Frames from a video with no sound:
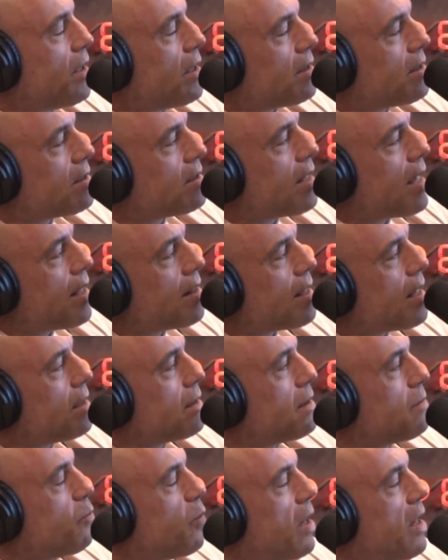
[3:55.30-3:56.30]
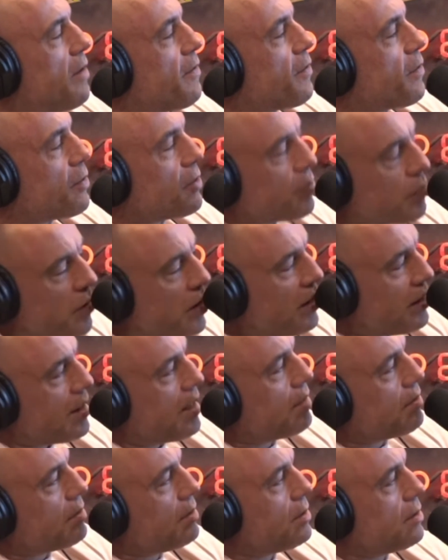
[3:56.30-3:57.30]
it stay that way for
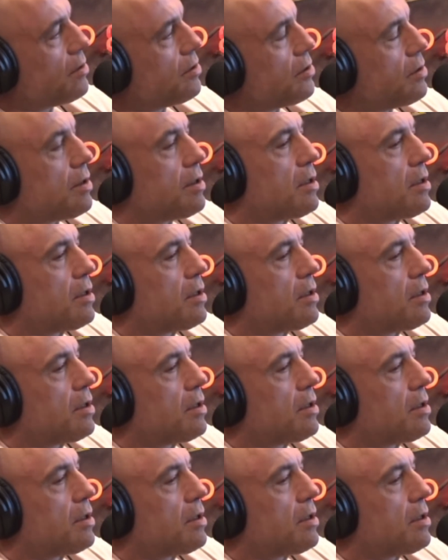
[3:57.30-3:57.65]
20,000 years, you think?